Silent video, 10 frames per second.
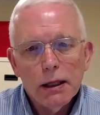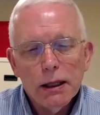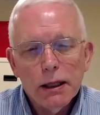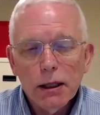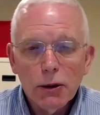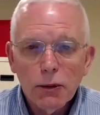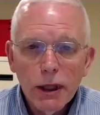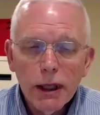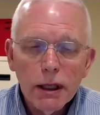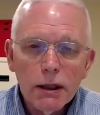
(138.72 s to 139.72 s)
In our
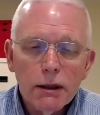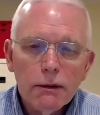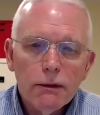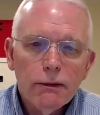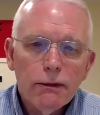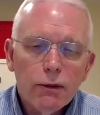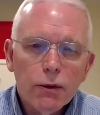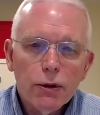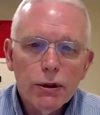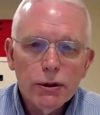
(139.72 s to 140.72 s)
reading
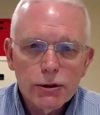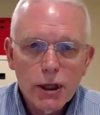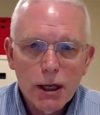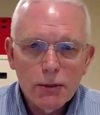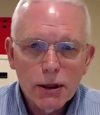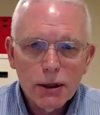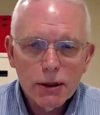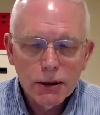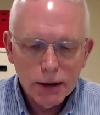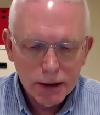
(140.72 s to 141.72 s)
for this topic
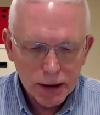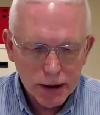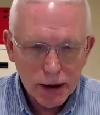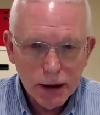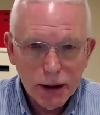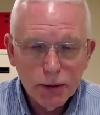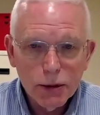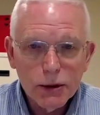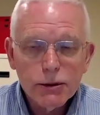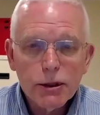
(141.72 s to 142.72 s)
that
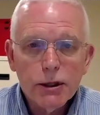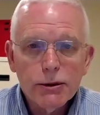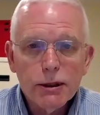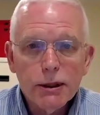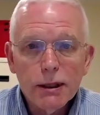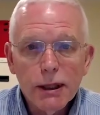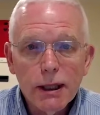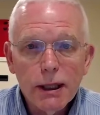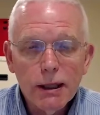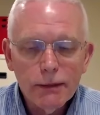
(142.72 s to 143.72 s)
we're discussing
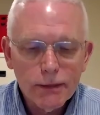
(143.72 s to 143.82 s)
today,